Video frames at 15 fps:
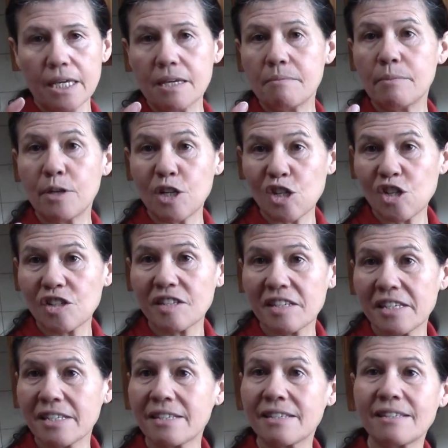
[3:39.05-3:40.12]

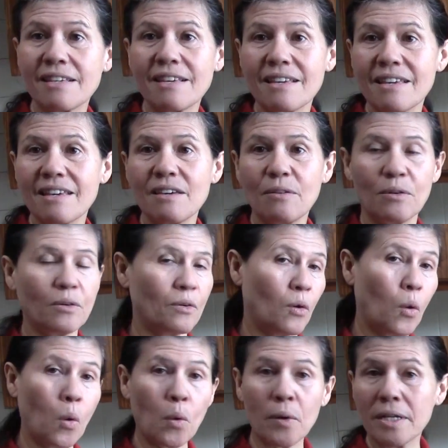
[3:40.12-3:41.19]
emergency C or
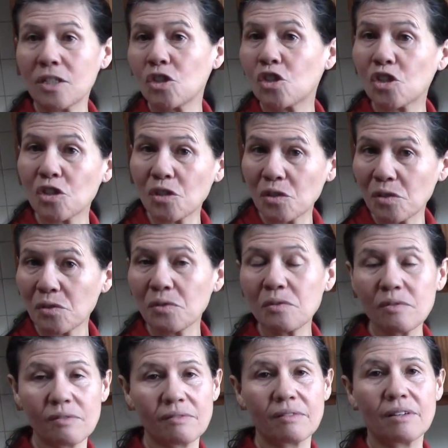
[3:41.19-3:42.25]
orange
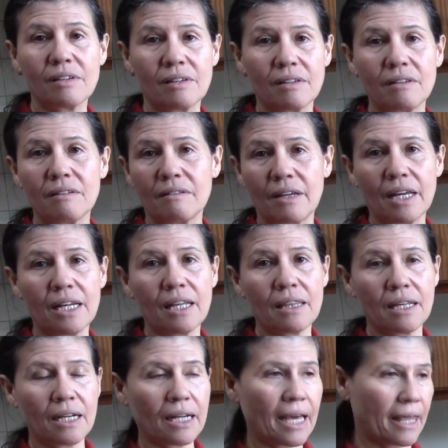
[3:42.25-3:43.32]
juice, you know,
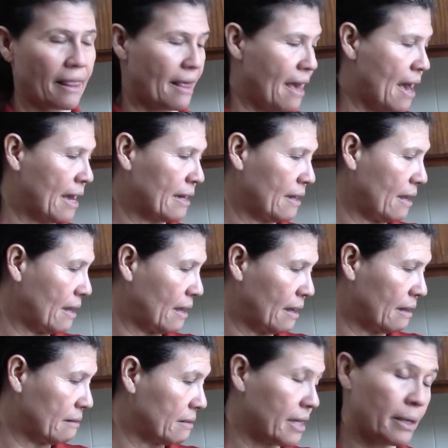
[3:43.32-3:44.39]
anything like that,
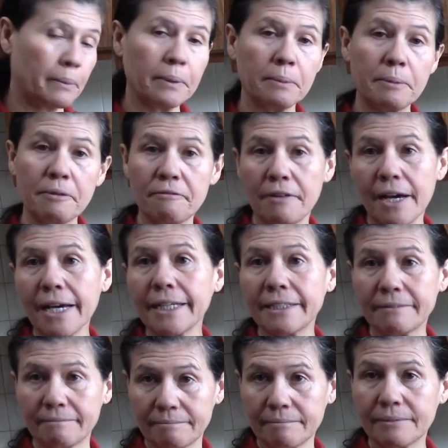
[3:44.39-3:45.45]
and they will be
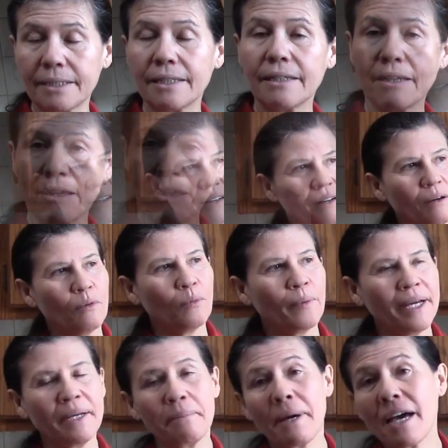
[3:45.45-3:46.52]
fine.
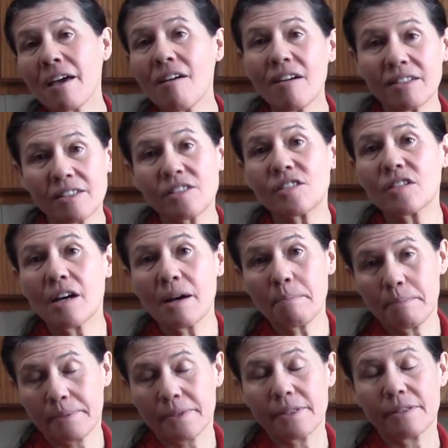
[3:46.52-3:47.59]
When my aunt
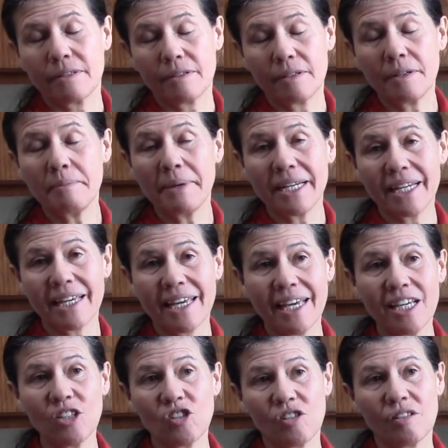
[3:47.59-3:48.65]
stopped her
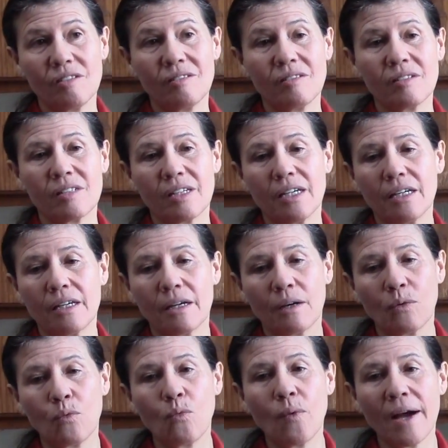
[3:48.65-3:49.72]
medication,
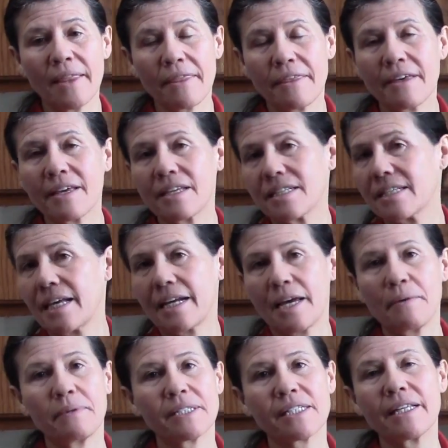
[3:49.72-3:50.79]
one thing is that
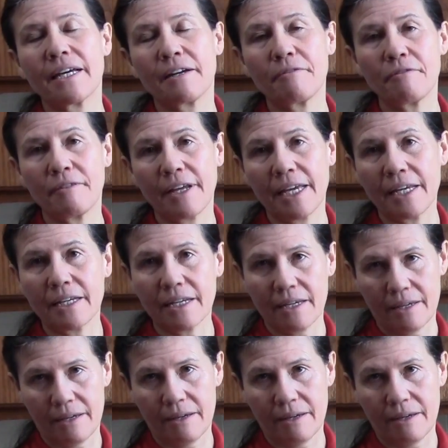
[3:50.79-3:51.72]
I was not afraid